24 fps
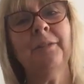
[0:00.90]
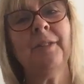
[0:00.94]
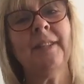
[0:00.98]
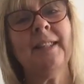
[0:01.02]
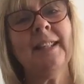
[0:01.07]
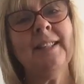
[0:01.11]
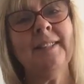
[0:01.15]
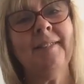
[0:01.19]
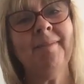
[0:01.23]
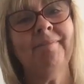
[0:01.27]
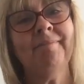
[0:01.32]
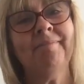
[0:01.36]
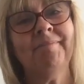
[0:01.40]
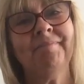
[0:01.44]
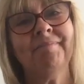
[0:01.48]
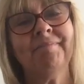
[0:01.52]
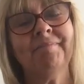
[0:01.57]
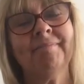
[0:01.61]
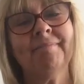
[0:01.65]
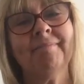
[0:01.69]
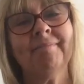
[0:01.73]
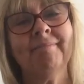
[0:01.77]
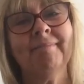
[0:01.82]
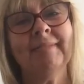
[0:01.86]
there.
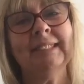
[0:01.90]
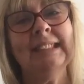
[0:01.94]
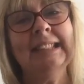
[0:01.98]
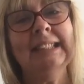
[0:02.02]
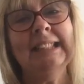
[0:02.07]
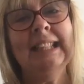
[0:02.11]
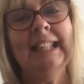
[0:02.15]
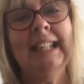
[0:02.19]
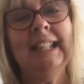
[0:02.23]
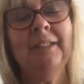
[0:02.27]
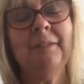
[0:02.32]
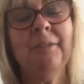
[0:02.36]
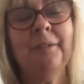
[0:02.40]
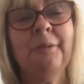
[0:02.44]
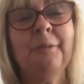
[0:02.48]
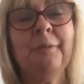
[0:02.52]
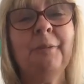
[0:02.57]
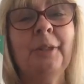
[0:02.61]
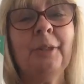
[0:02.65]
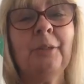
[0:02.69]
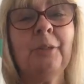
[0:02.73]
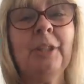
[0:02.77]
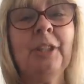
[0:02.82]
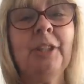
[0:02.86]
Hello,
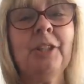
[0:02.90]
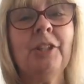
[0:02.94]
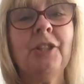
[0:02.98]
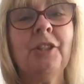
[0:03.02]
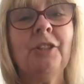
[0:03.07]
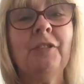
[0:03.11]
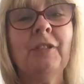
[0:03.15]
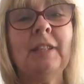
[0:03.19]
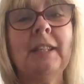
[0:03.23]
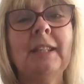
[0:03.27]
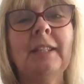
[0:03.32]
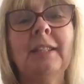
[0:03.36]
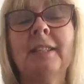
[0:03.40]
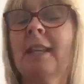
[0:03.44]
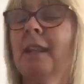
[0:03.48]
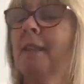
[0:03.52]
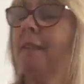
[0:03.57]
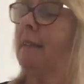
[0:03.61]
we're going to read